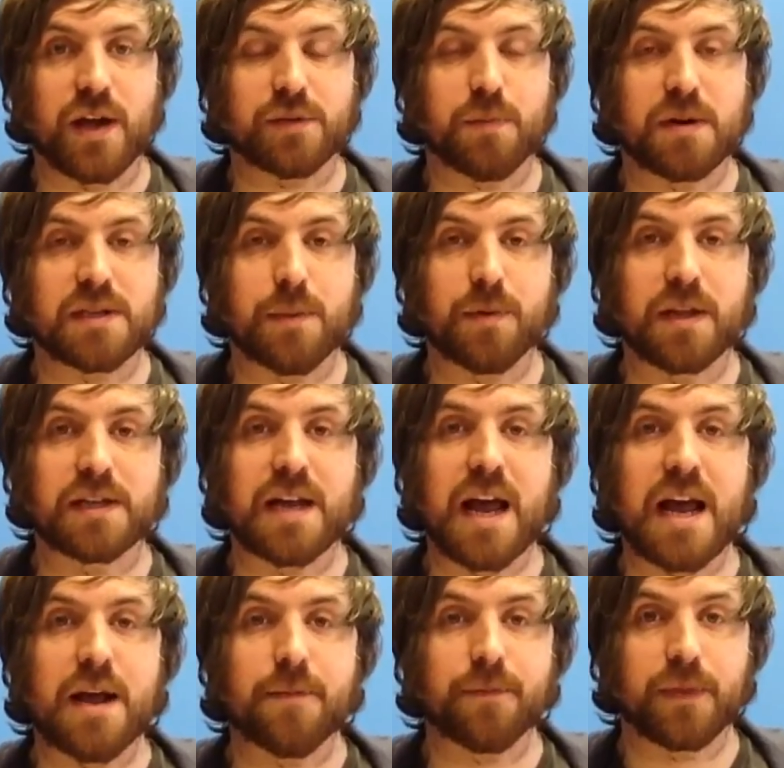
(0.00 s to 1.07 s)
my tip of the day.
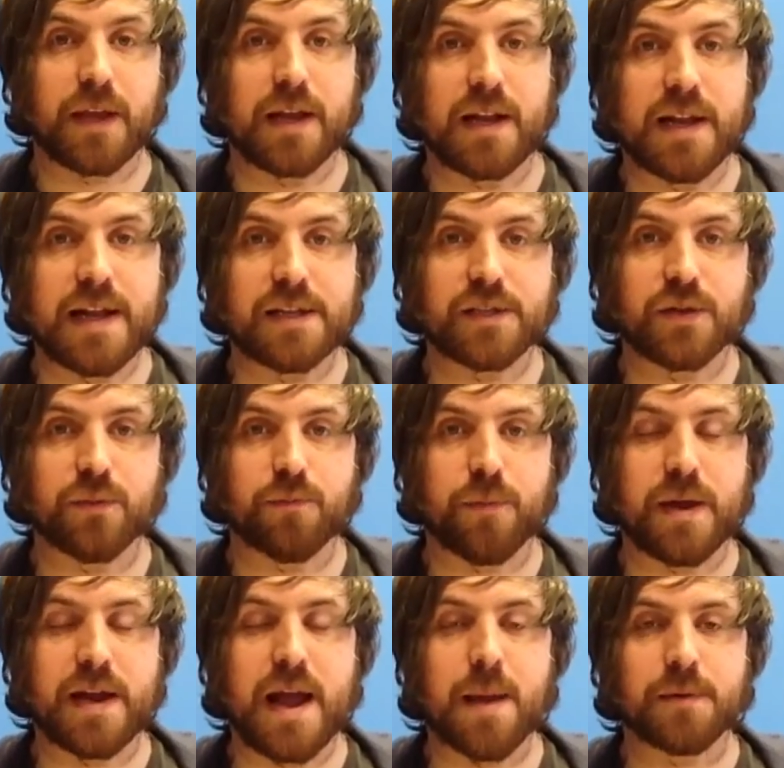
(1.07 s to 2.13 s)
Leeds to beat
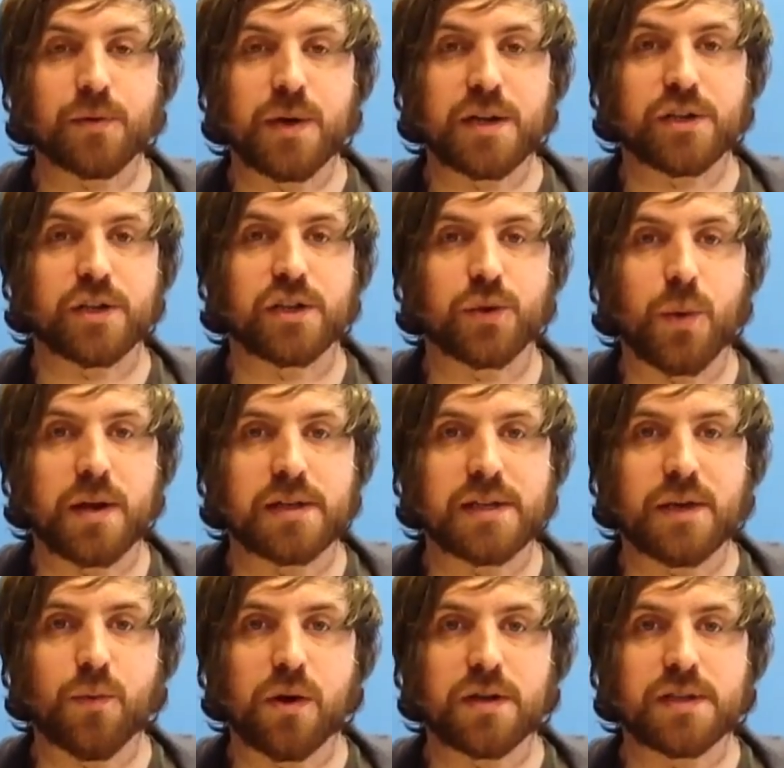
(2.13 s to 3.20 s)
Ipswich at
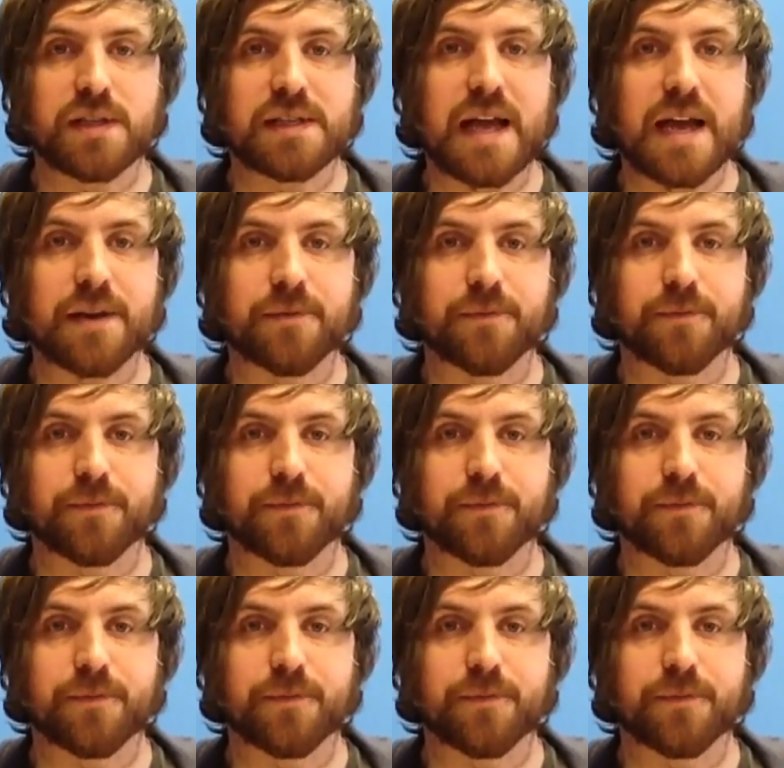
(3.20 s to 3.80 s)
21/10.